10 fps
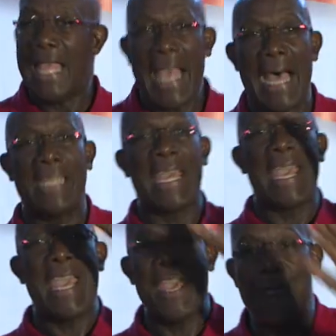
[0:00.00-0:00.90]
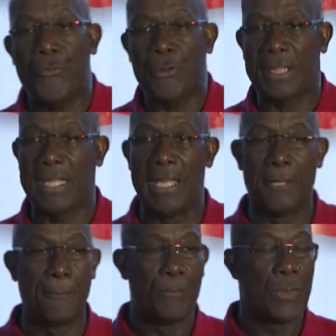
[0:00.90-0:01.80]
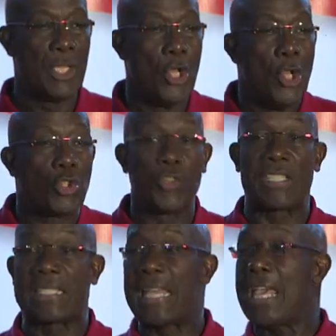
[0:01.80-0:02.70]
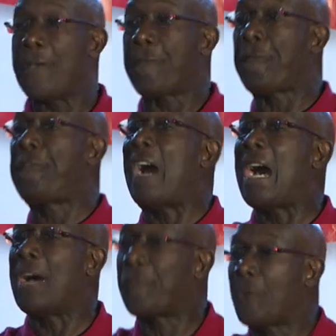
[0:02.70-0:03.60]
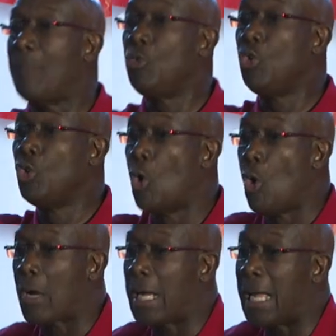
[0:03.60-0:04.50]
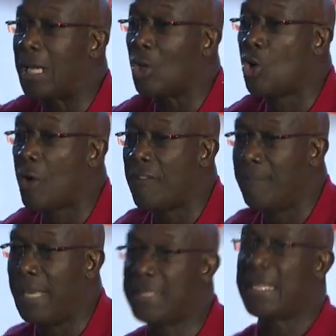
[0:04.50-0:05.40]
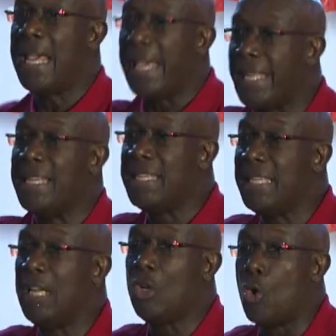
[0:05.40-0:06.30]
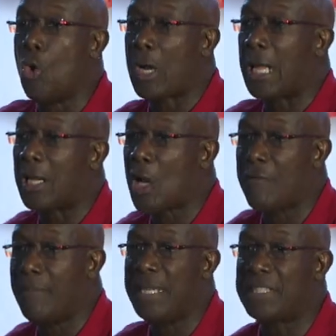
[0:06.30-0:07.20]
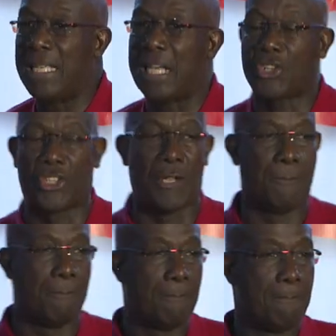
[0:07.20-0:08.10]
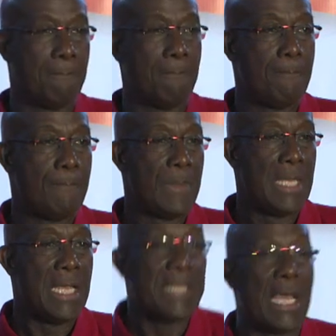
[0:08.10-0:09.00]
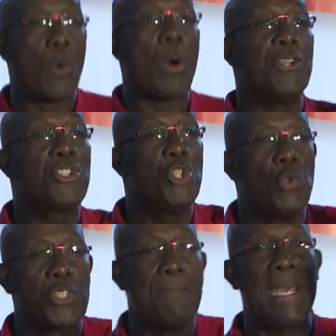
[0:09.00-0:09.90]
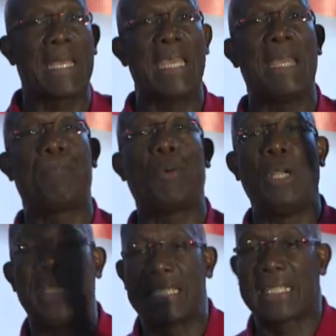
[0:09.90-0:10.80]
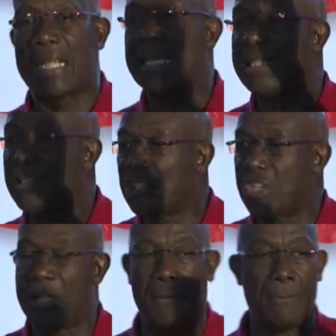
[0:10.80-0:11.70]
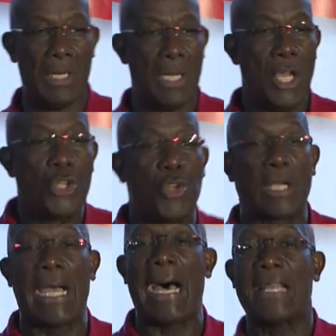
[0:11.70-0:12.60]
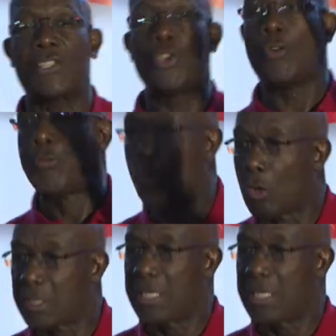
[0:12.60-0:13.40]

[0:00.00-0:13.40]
and everything to stay far from local government in the local government election. They want you to make a political decision to cast your vote